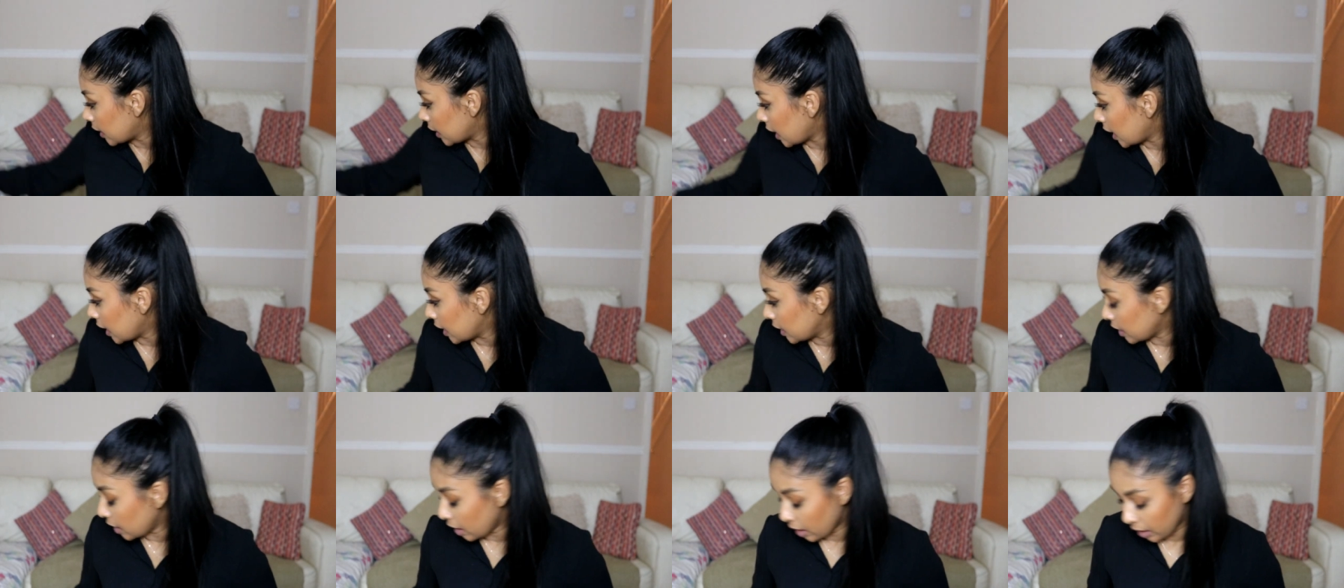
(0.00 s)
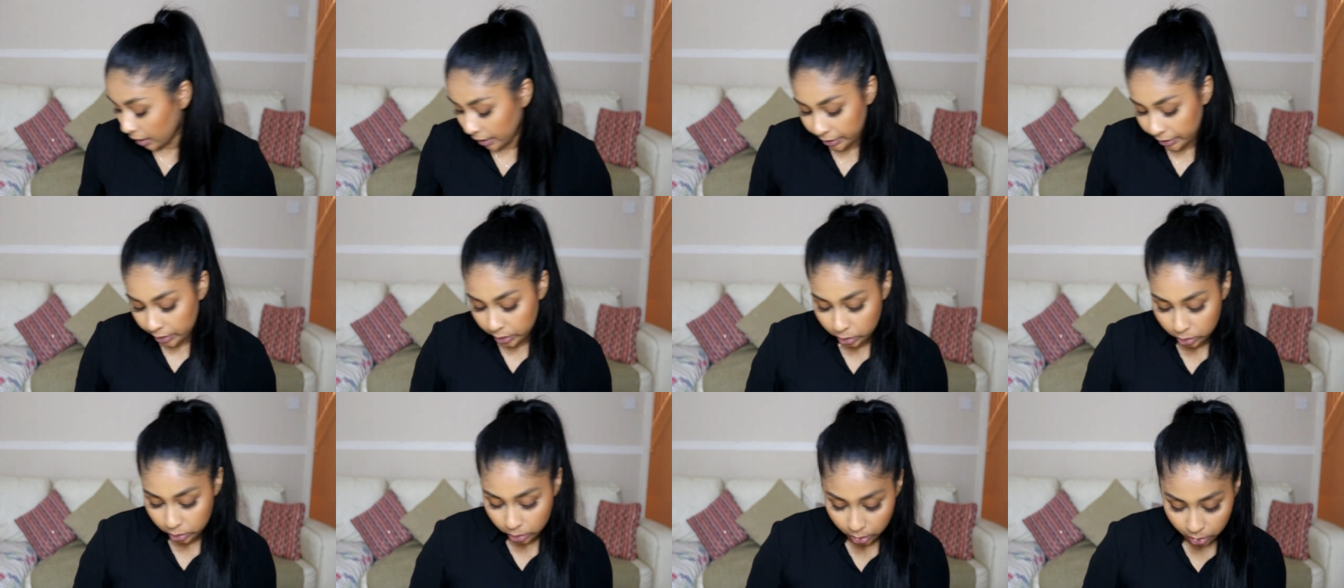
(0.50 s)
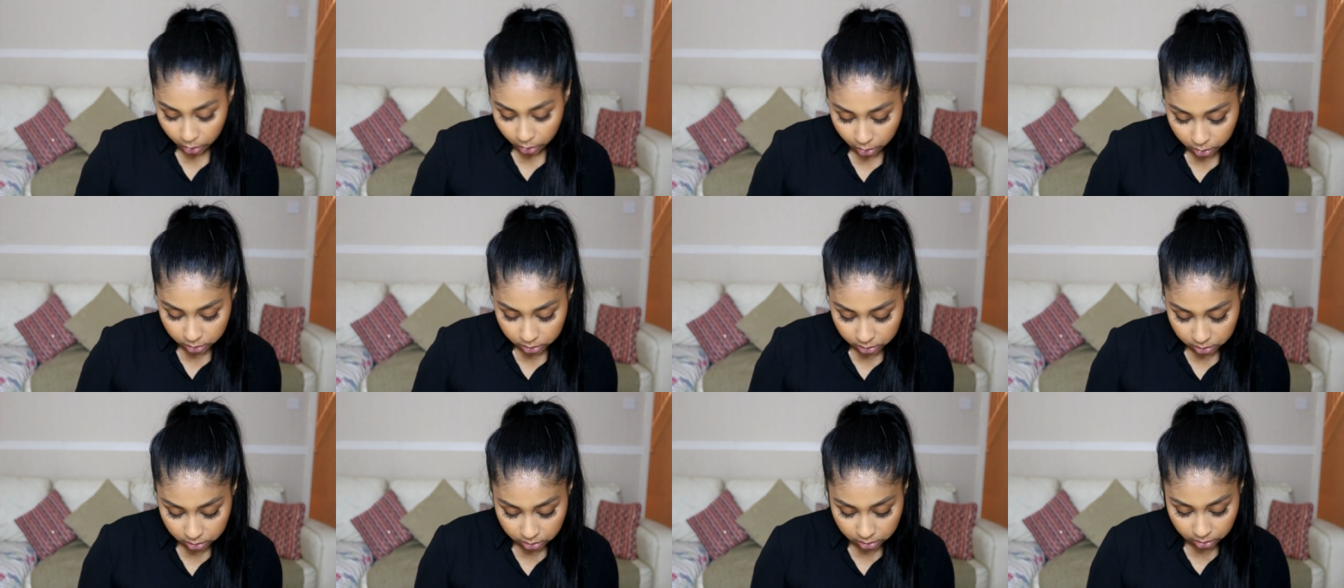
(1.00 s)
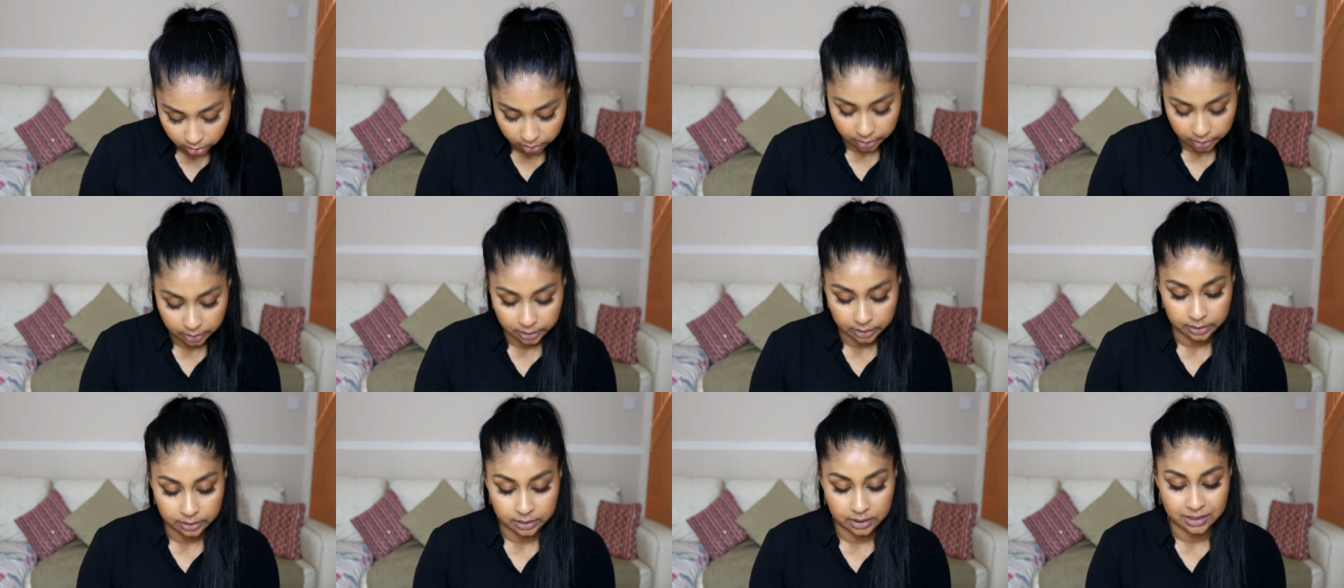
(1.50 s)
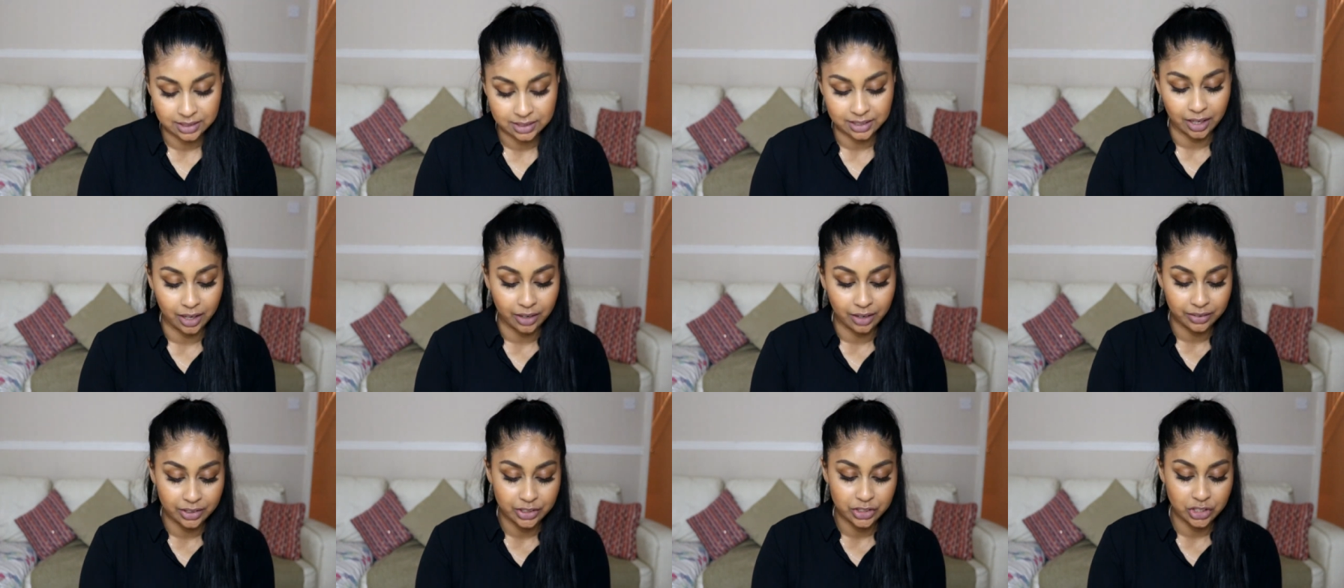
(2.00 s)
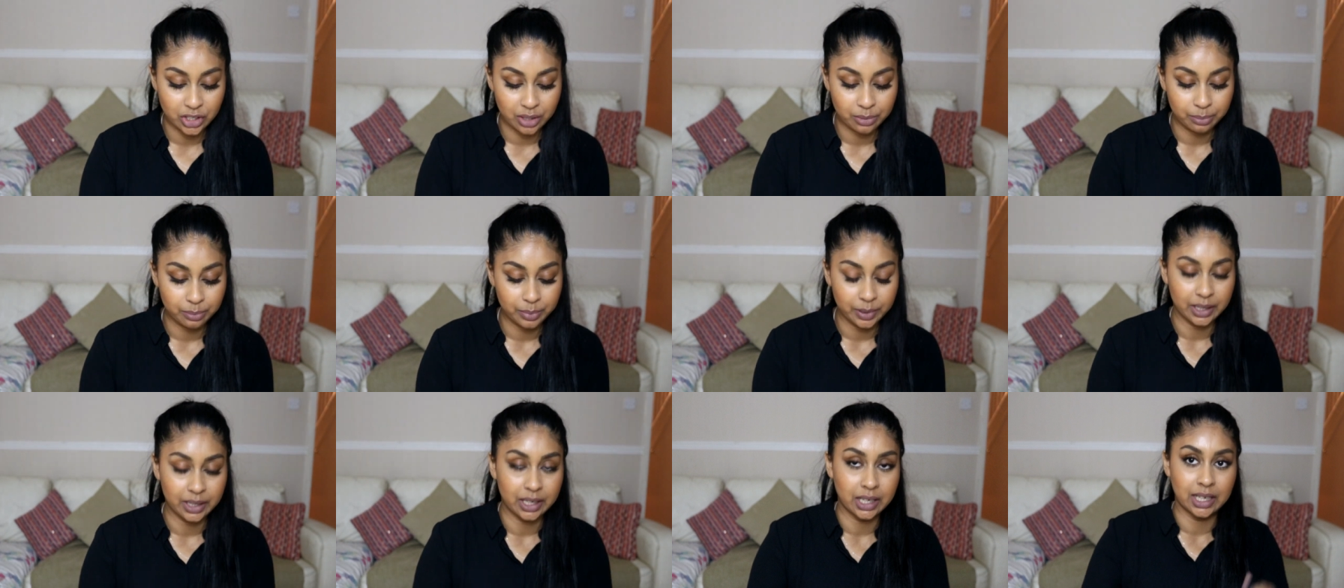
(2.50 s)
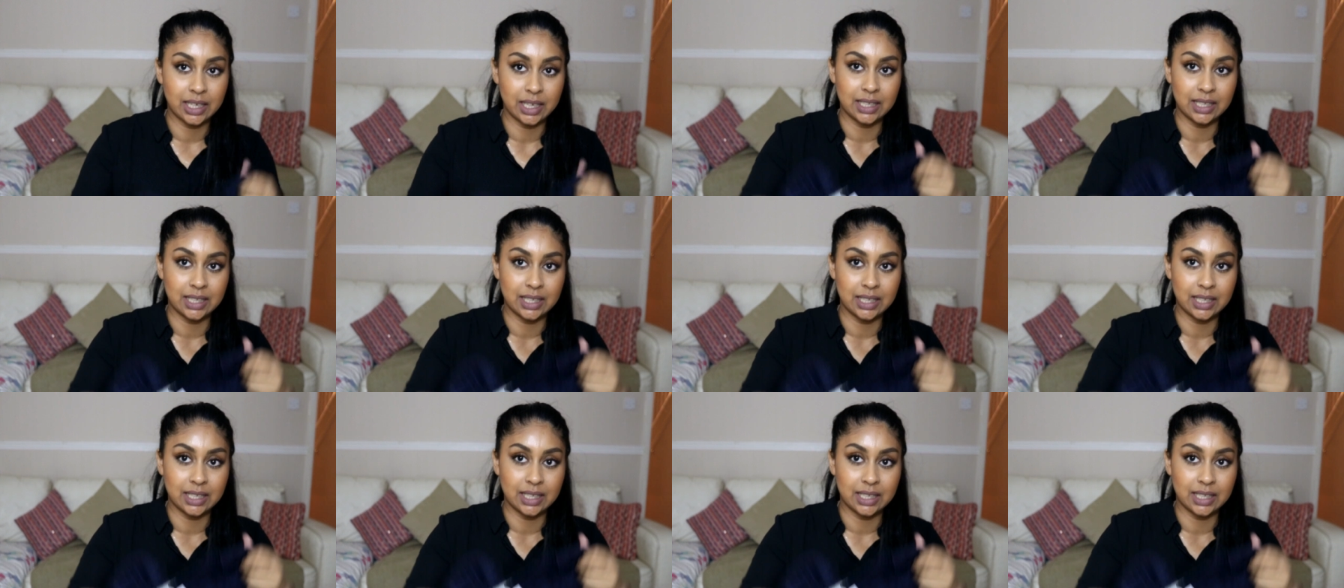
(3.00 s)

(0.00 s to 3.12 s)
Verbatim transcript: then I got this other jumper.